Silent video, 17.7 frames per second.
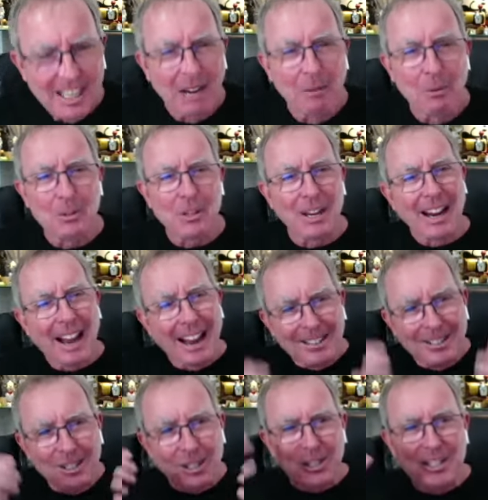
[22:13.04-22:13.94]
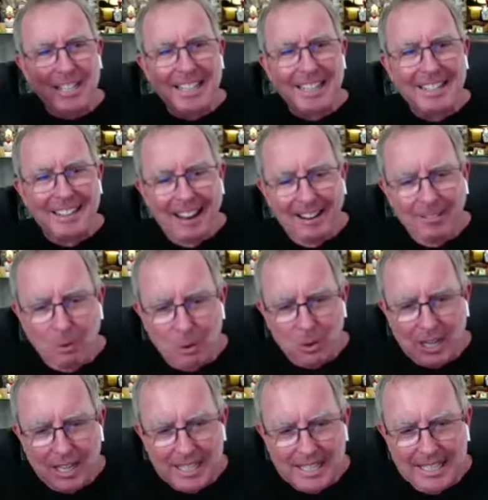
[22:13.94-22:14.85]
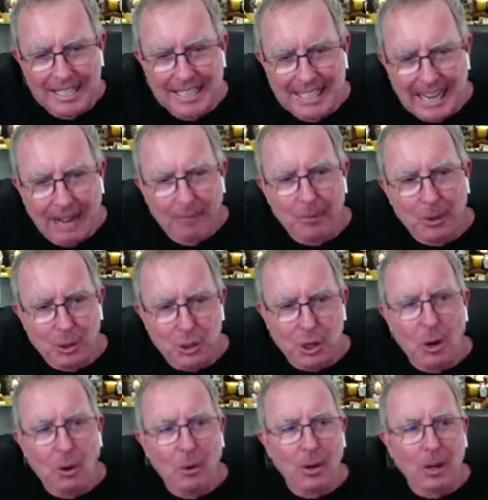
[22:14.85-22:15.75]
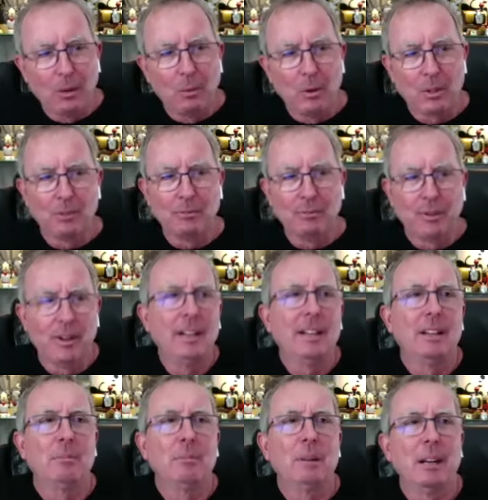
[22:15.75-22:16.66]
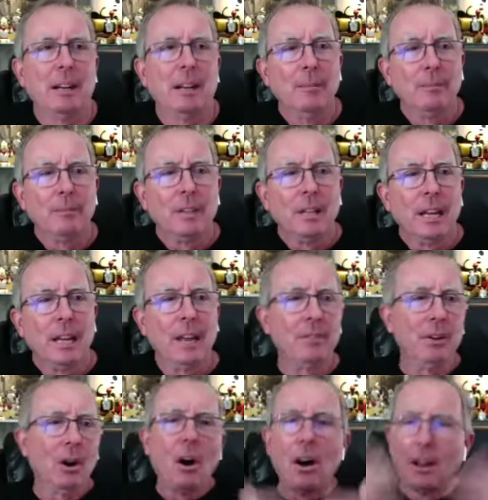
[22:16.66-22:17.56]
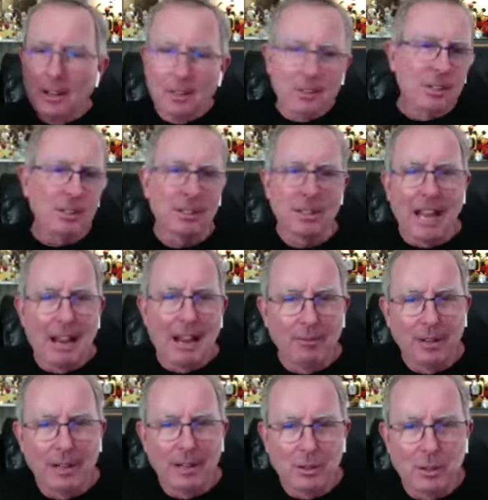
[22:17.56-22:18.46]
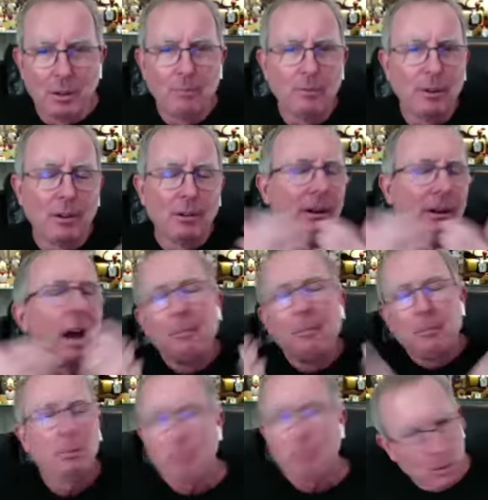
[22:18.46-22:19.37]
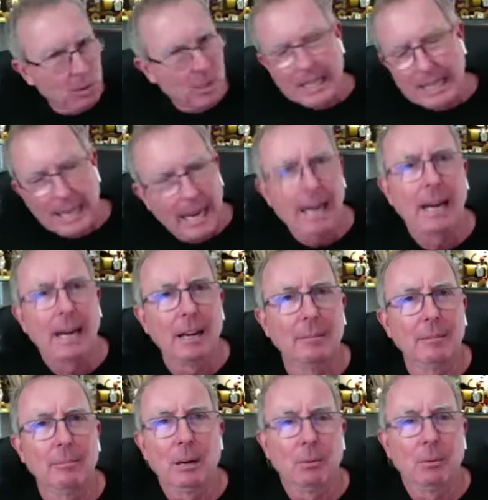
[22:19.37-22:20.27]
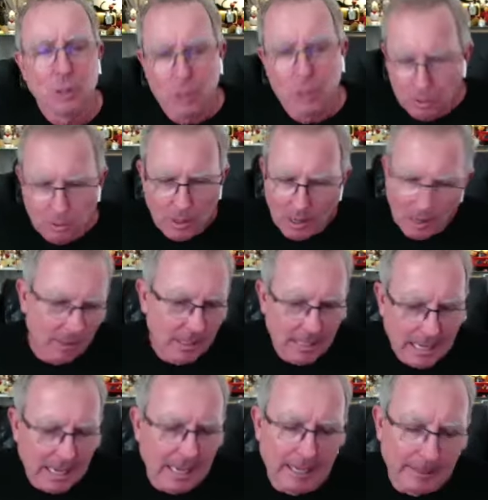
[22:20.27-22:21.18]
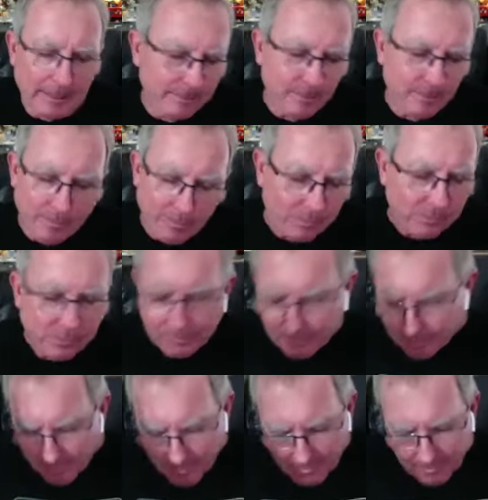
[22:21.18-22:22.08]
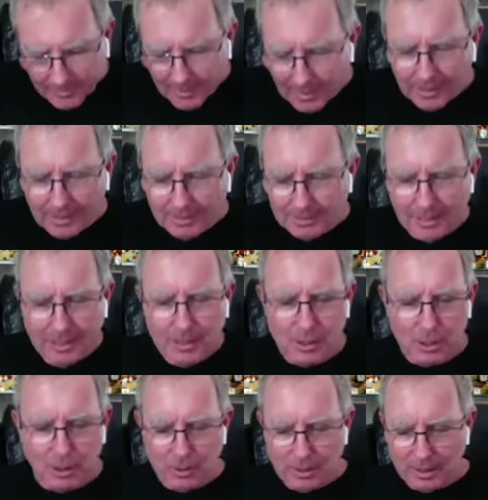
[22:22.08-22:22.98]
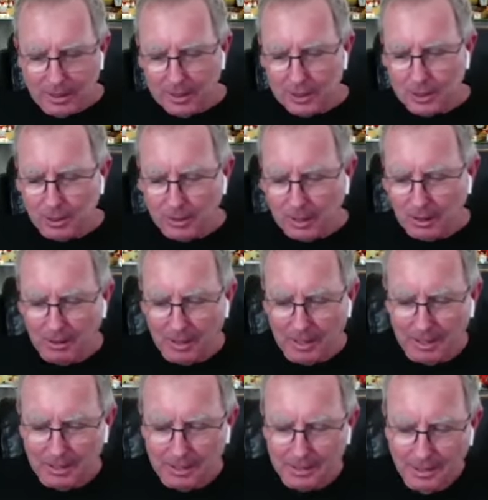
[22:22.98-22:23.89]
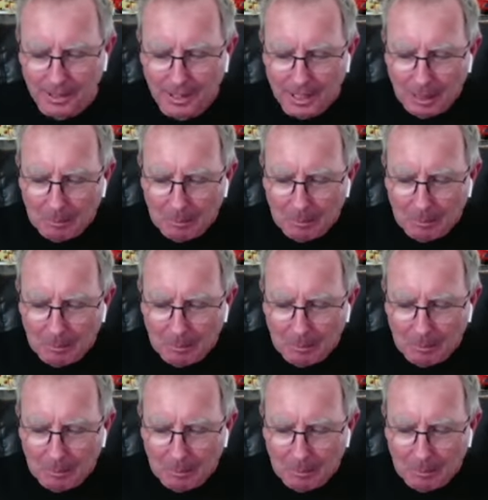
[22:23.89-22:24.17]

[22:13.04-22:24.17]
it was like, I just didn't, of course, I didn't get the joke. It wasn't funny to me. And the audience is laughing. So I'm figuring I'm supposed to get it, but I was too young to get it. And so, and so there it is.